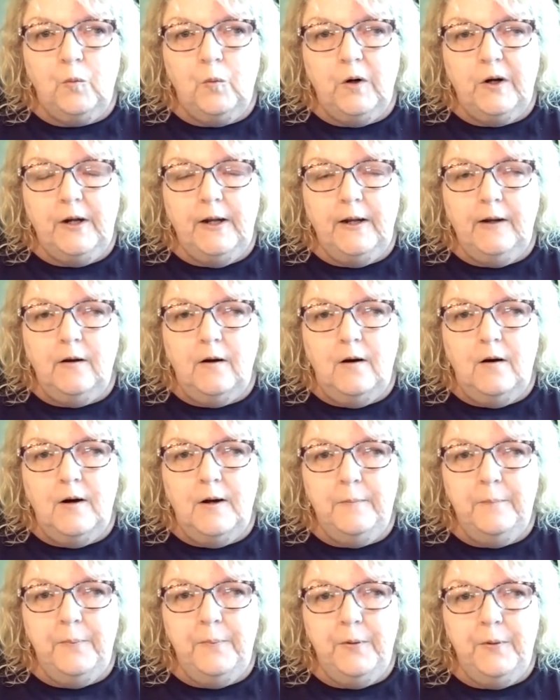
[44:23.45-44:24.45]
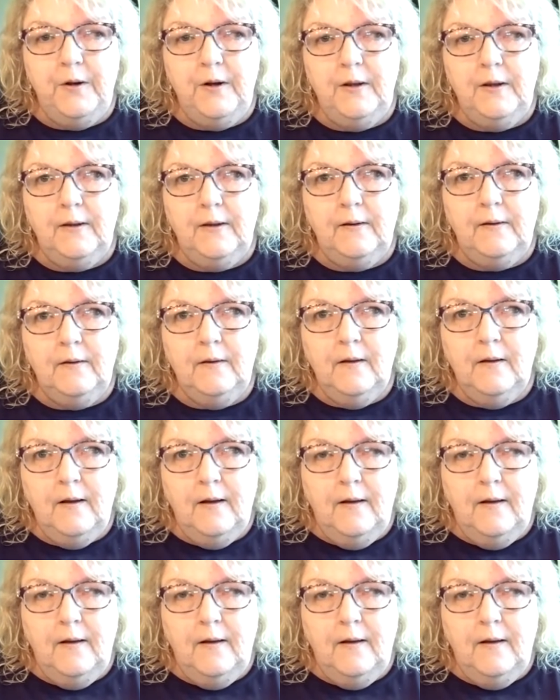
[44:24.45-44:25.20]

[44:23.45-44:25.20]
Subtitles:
working on putting